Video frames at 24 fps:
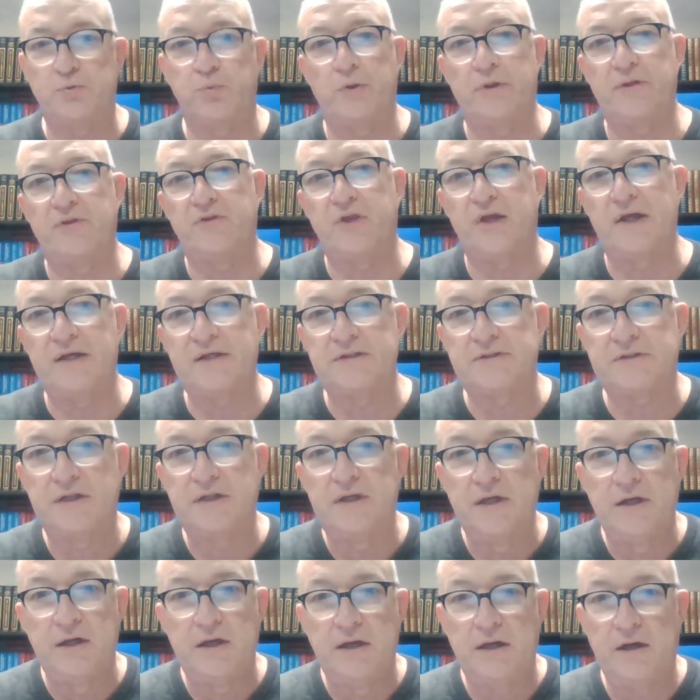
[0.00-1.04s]
when things
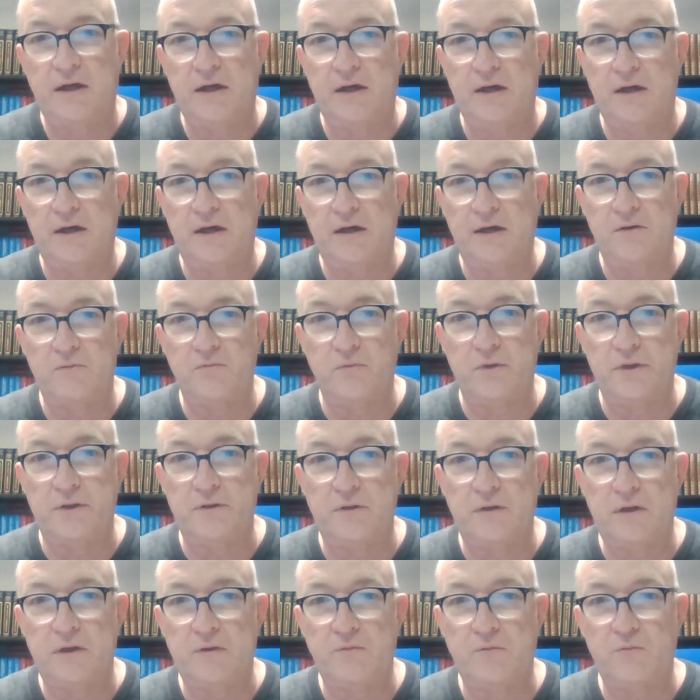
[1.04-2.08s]
uh,
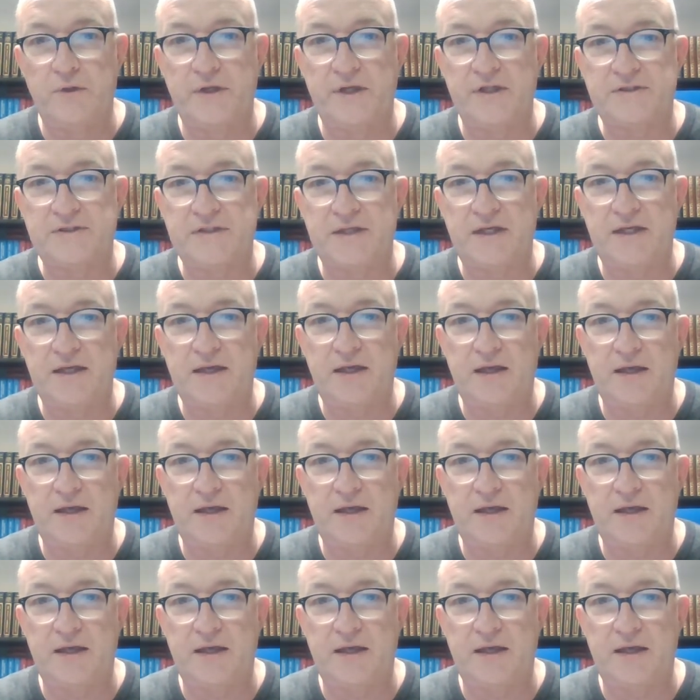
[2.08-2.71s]
when when it's